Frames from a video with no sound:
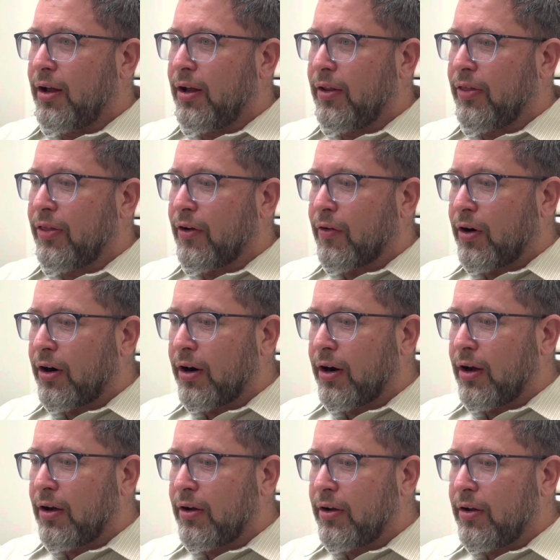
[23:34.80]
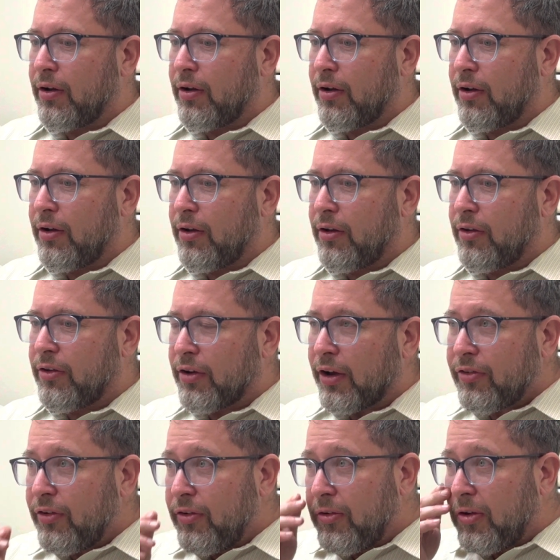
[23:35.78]
there are
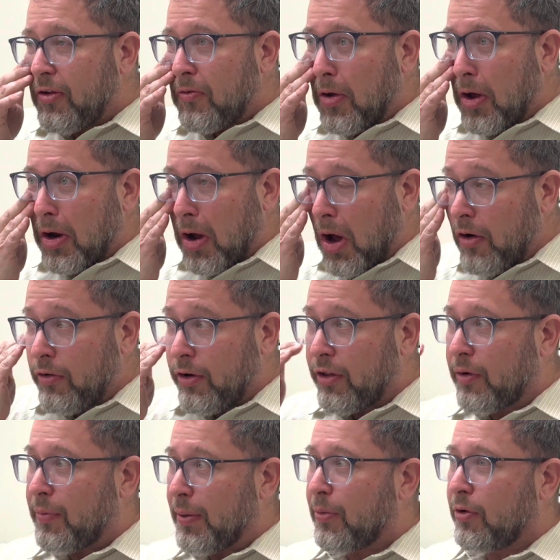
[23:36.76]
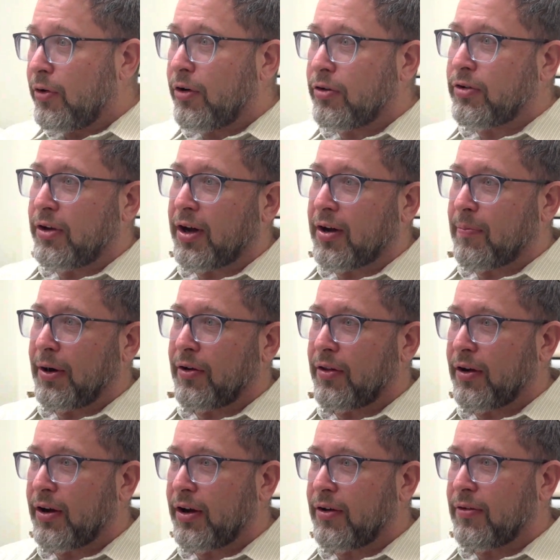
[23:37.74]
dozens, if not 100 other people who know Tanakh better
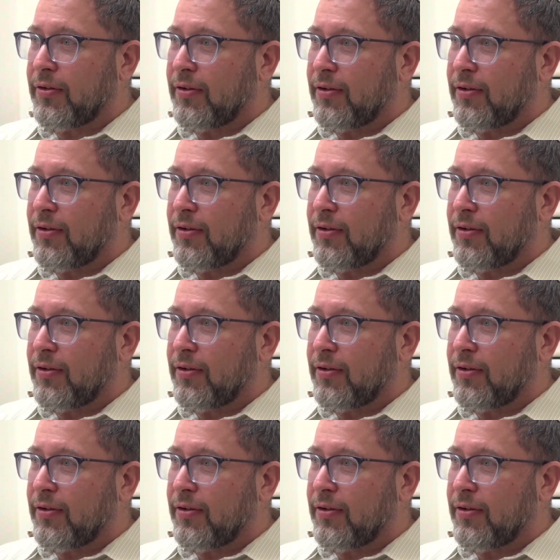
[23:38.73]
than I do.